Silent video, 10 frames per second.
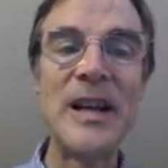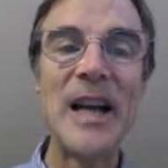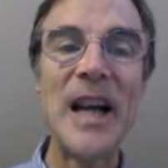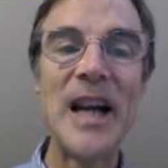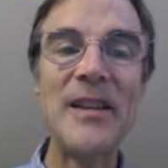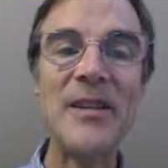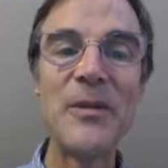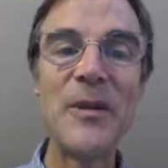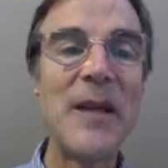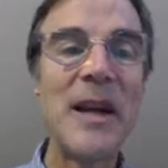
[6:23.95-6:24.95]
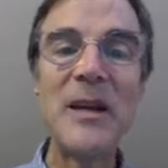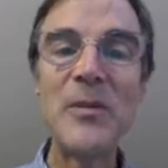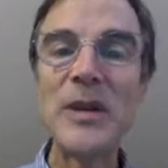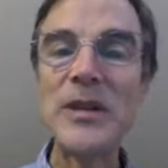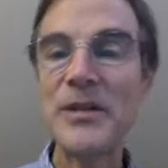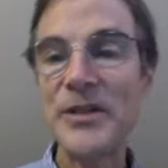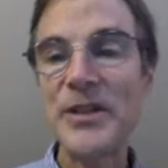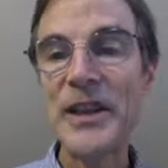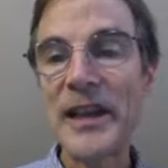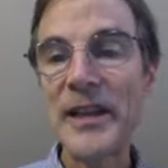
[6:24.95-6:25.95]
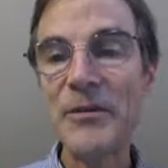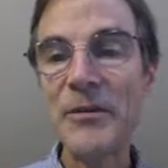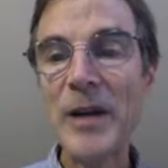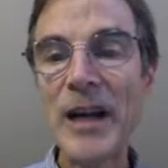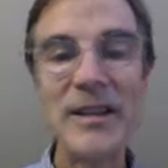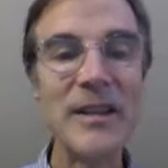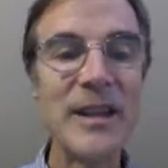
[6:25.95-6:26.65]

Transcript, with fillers: And the remaining ones are just like rect.